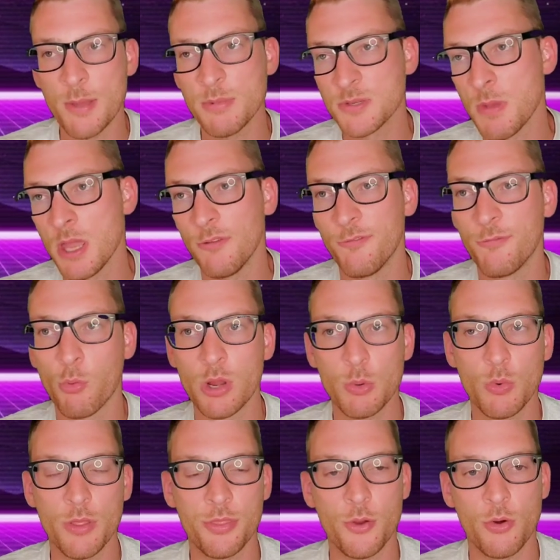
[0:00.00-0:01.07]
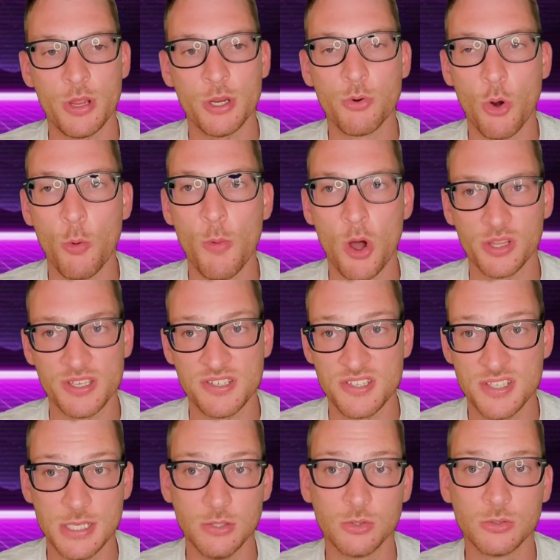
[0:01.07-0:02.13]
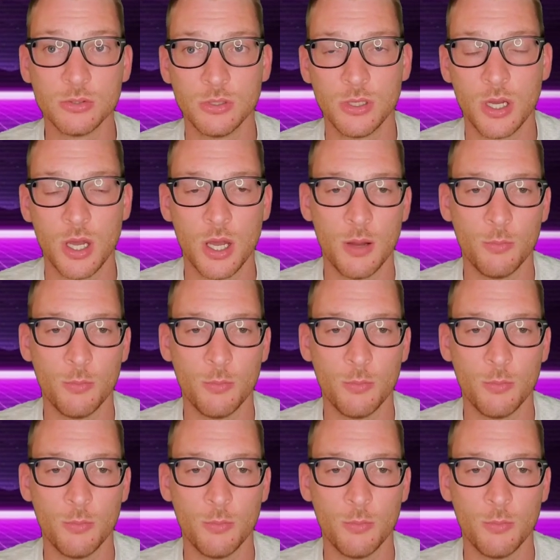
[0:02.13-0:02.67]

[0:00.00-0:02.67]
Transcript: frame is made of 4130 chromoly steel,